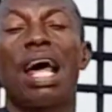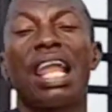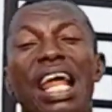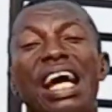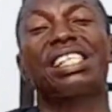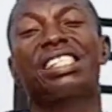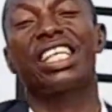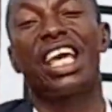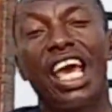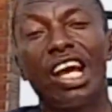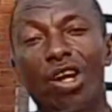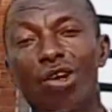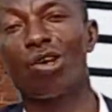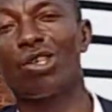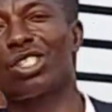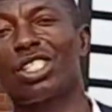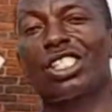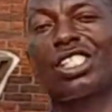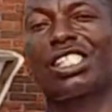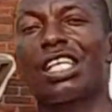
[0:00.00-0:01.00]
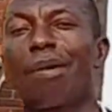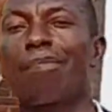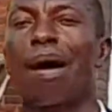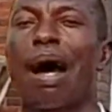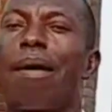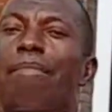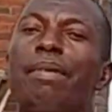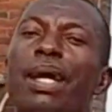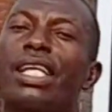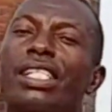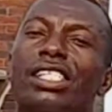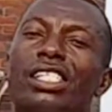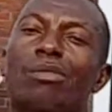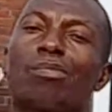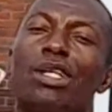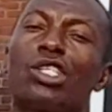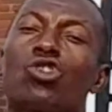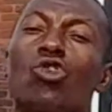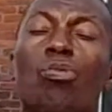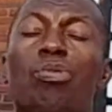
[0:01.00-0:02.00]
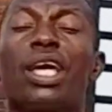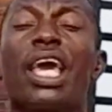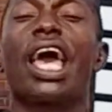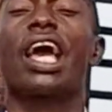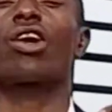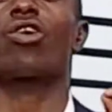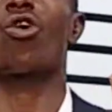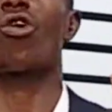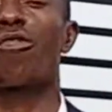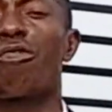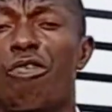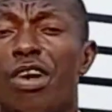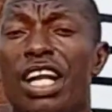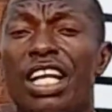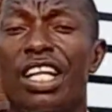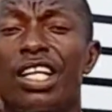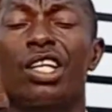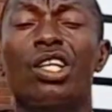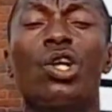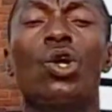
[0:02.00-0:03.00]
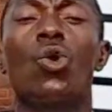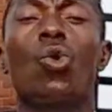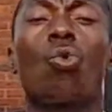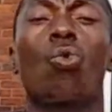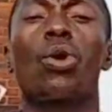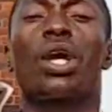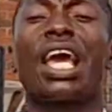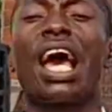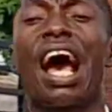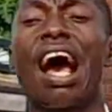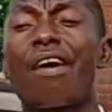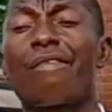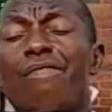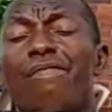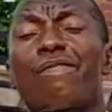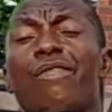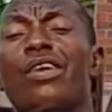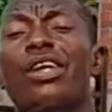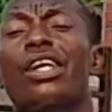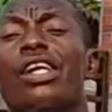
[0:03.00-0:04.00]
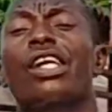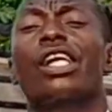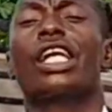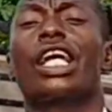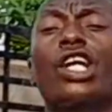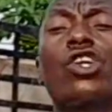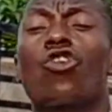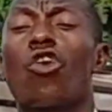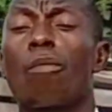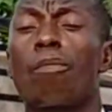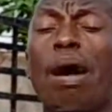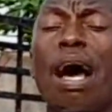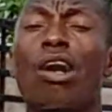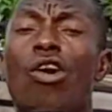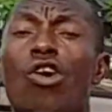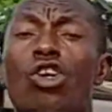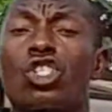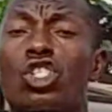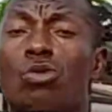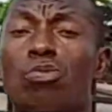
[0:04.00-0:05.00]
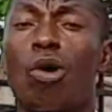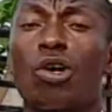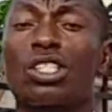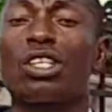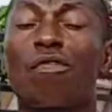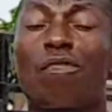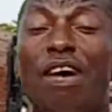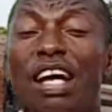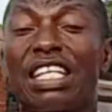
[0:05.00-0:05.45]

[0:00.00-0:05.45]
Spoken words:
balance the ecosystem and make this place to be eco-friendly. We have a number of sporting